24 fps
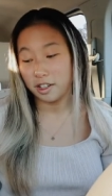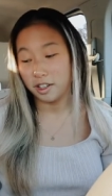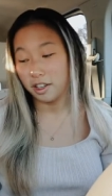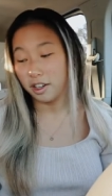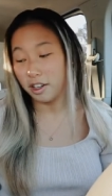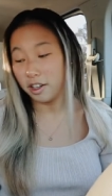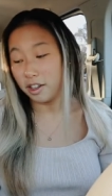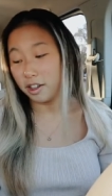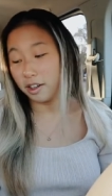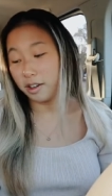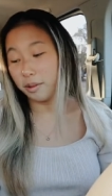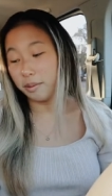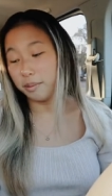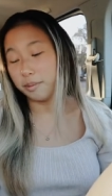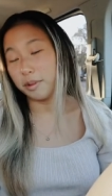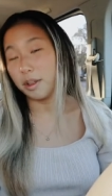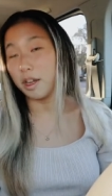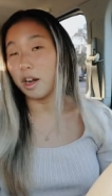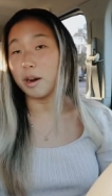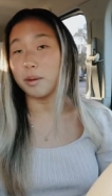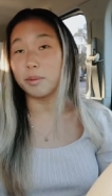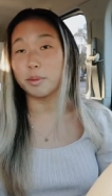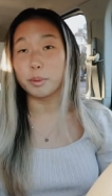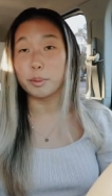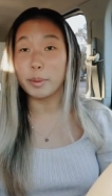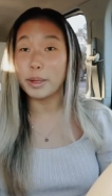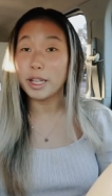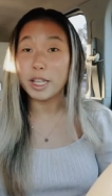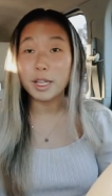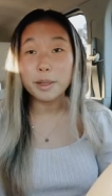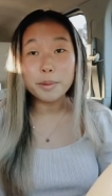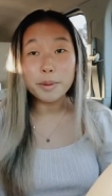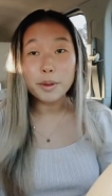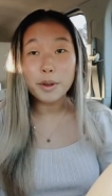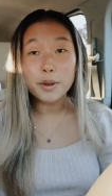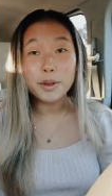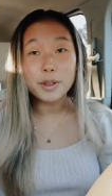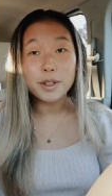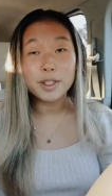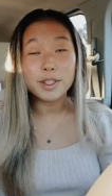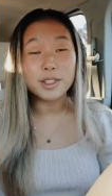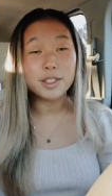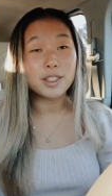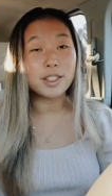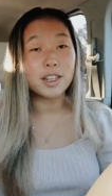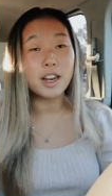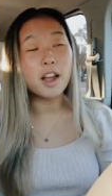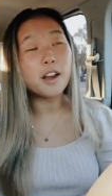you know carbs make you loaded
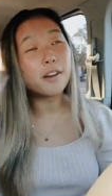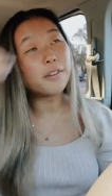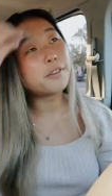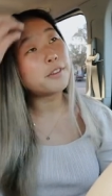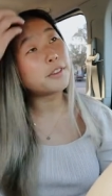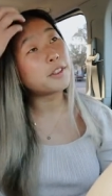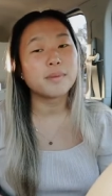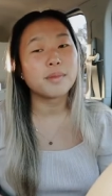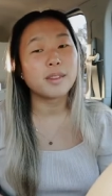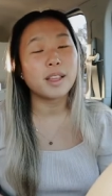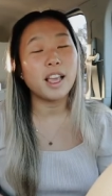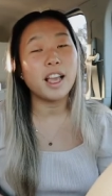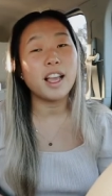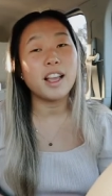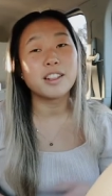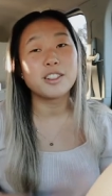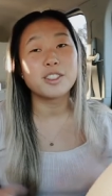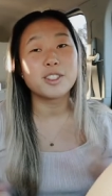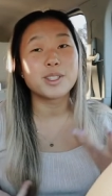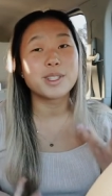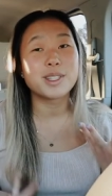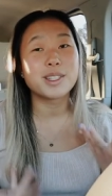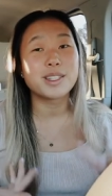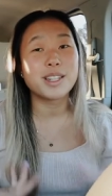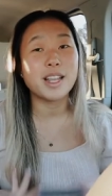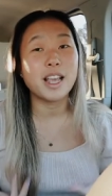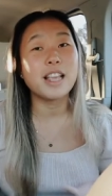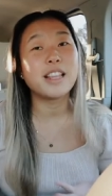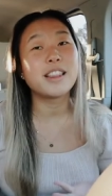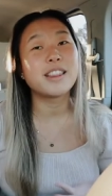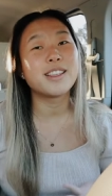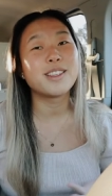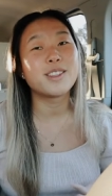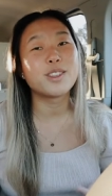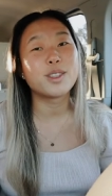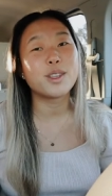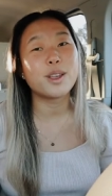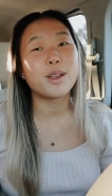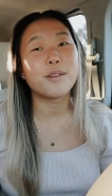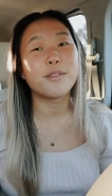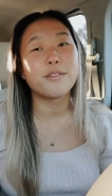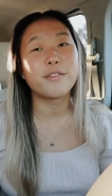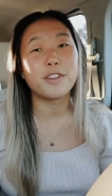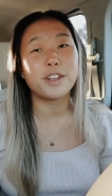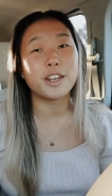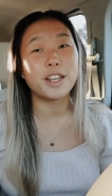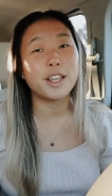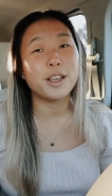and stuff yeah just take this
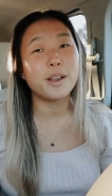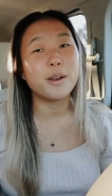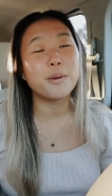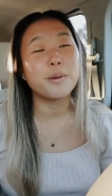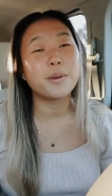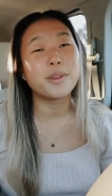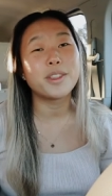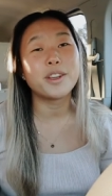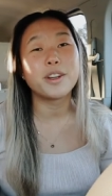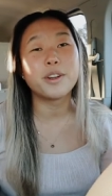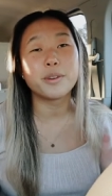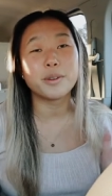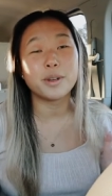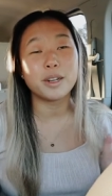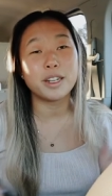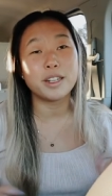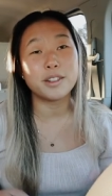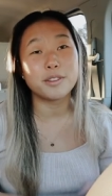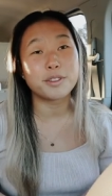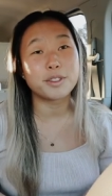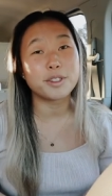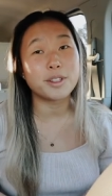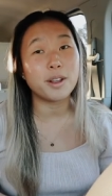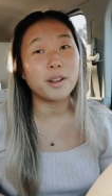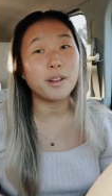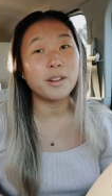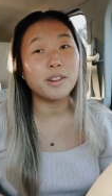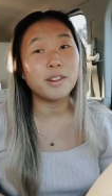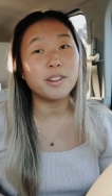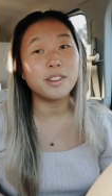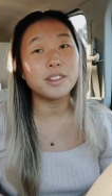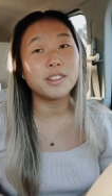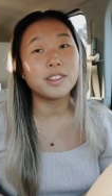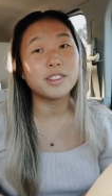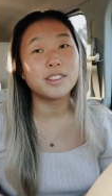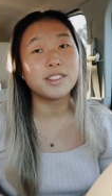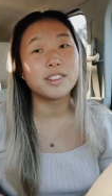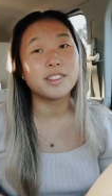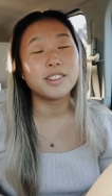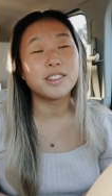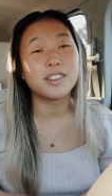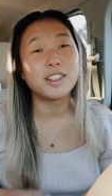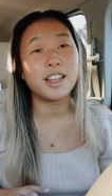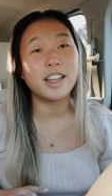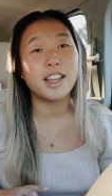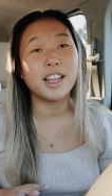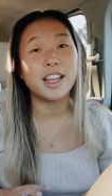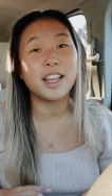video with a grain of salt
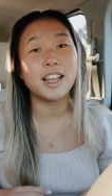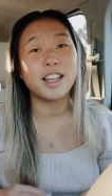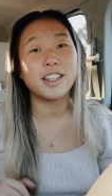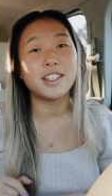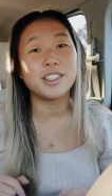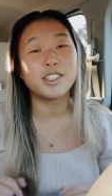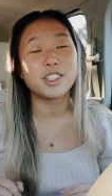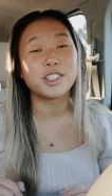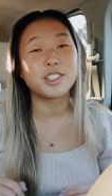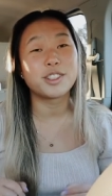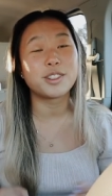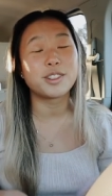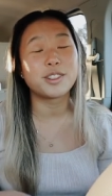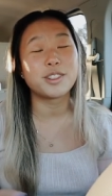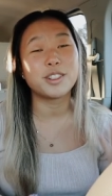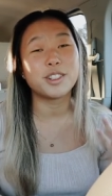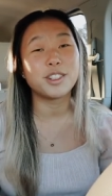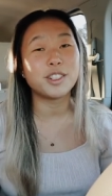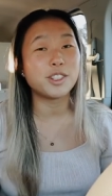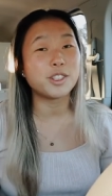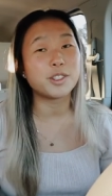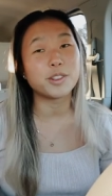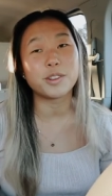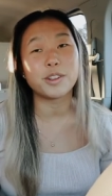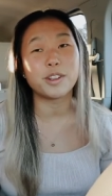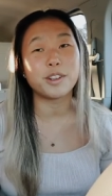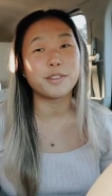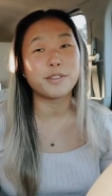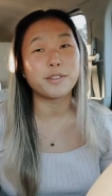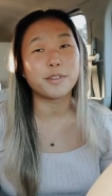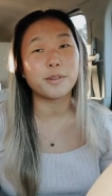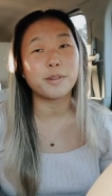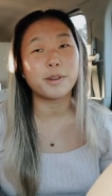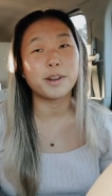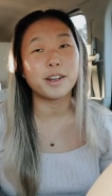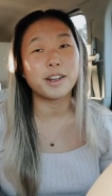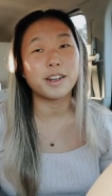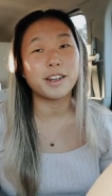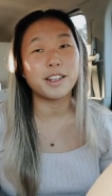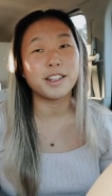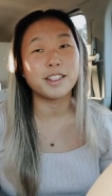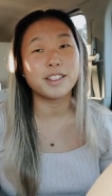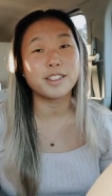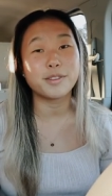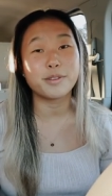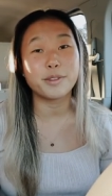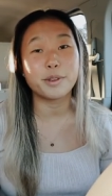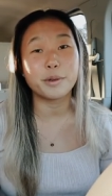and just enjoy it for what it
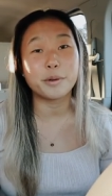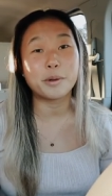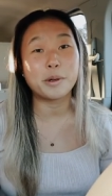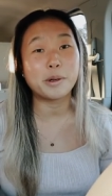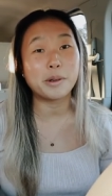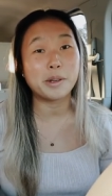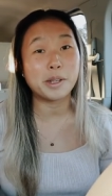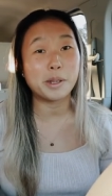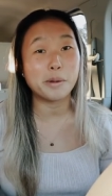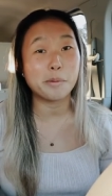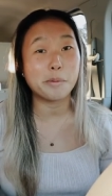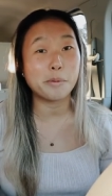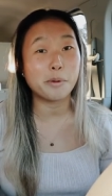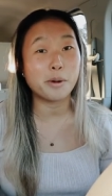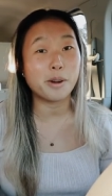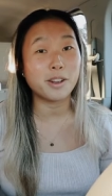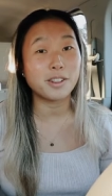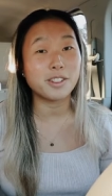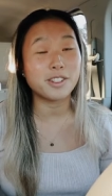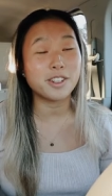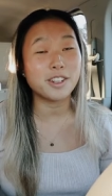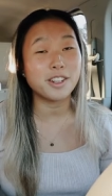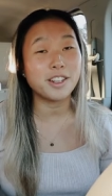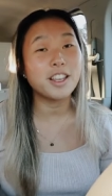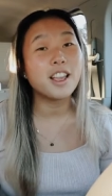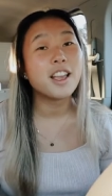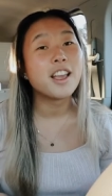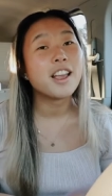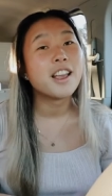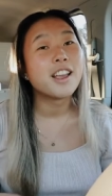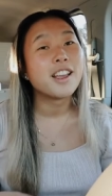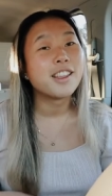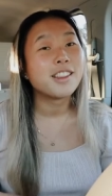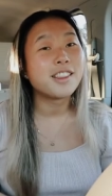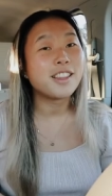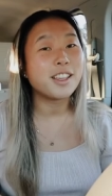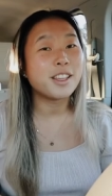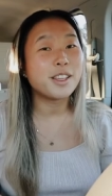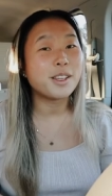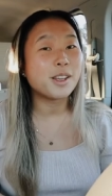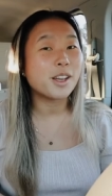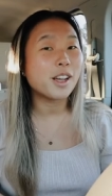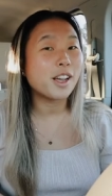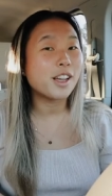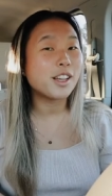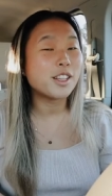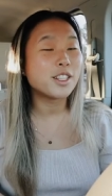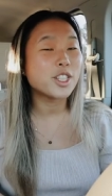is if you want to keep watching. Thank you
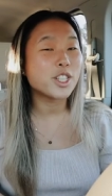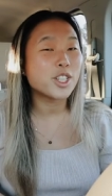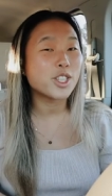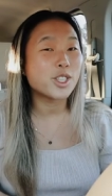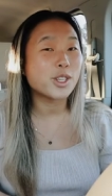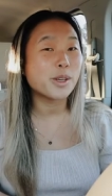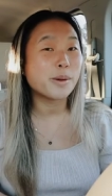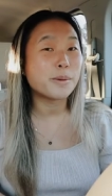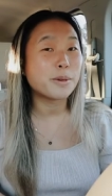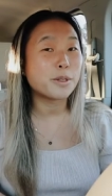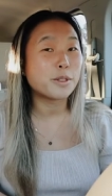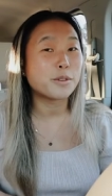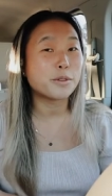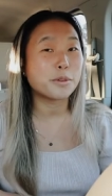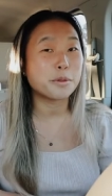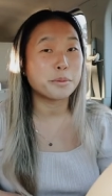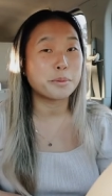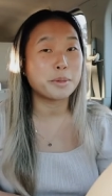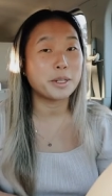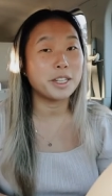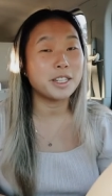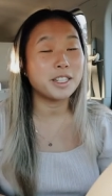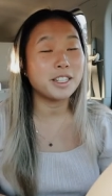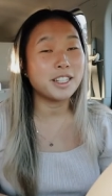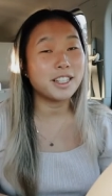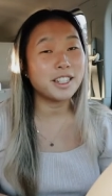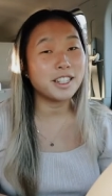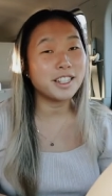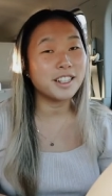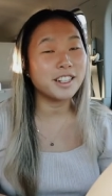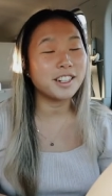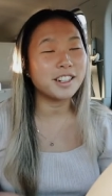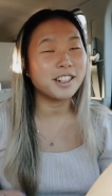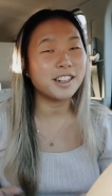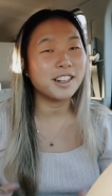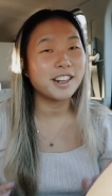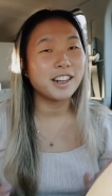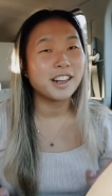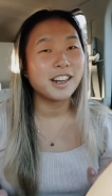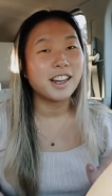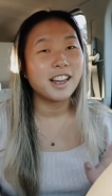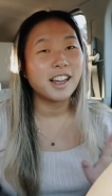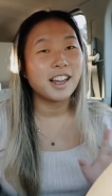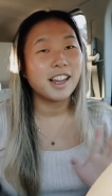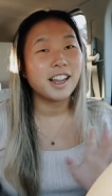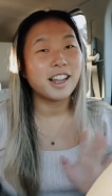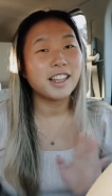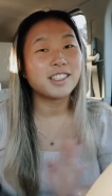guys so much for being here
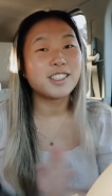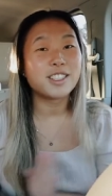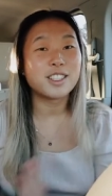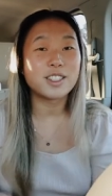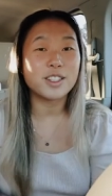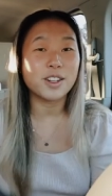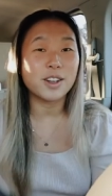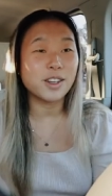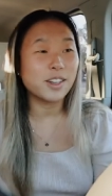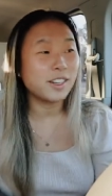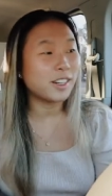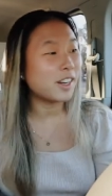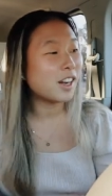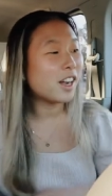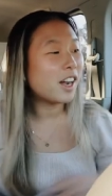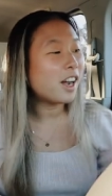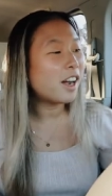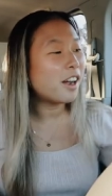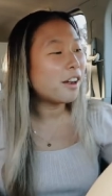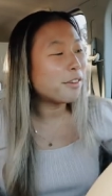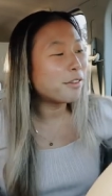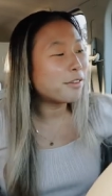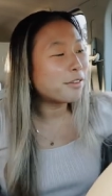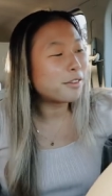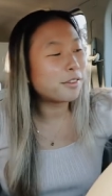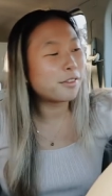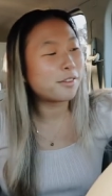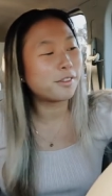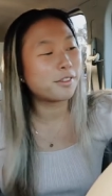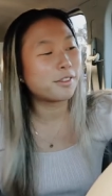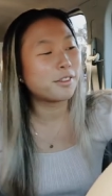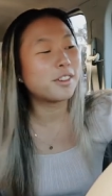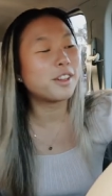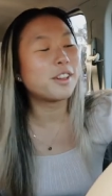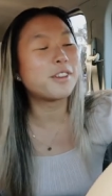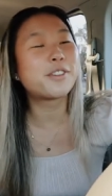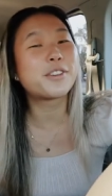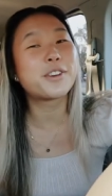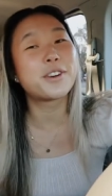and starting off of